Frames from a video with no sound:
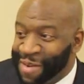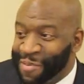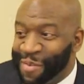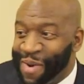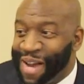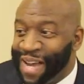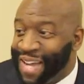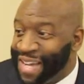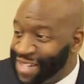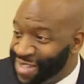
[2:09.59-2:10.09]

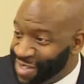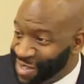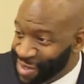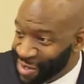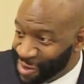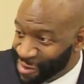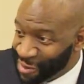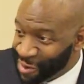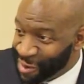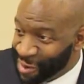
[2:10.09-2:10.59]
My 18
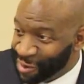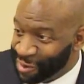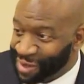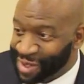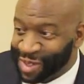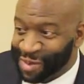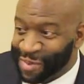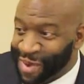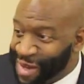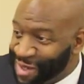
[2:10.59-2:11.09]
year old
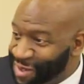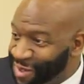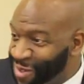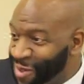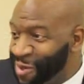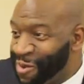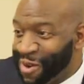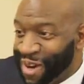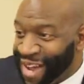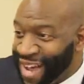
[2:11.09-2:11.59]
is about to
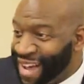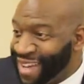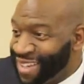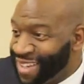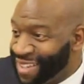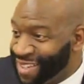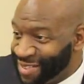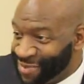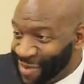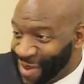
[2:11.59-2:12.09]
go to high,
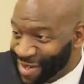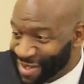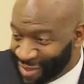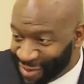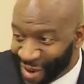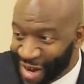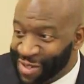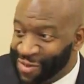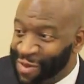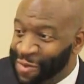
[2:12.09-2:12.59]
is about to
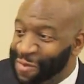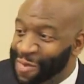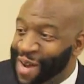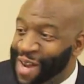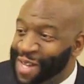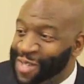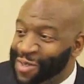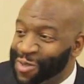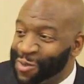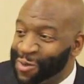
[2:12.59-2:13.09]
graduate from
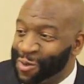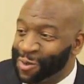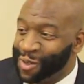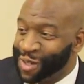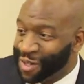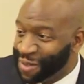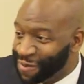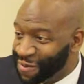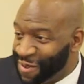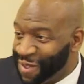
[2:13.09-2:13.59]
high school
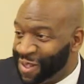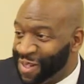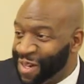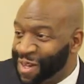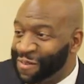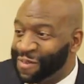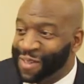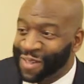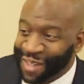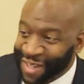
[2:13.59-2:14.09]
here in
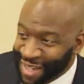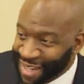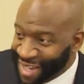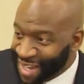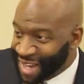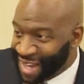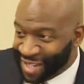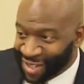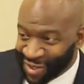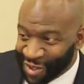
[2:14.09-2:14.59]
Philadelphia
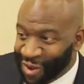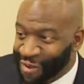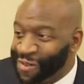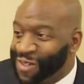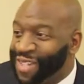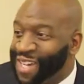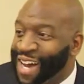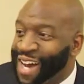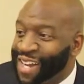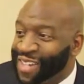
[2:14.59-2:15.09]
and is off
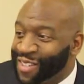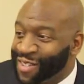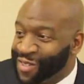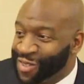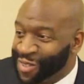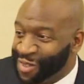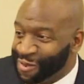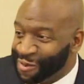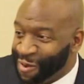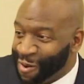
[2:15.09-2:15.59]
to college
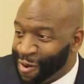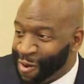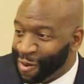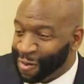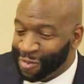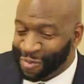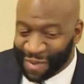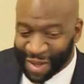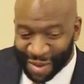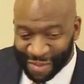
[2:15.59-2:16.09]
in the fall.
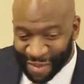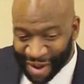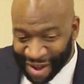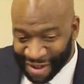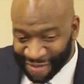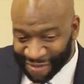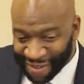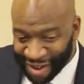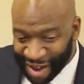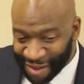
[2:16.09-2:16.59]
And my
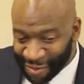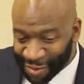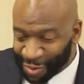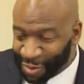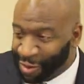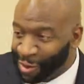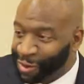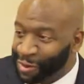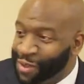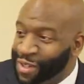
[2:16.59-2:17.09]
five year
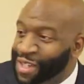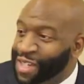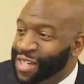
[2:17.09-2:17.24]
old,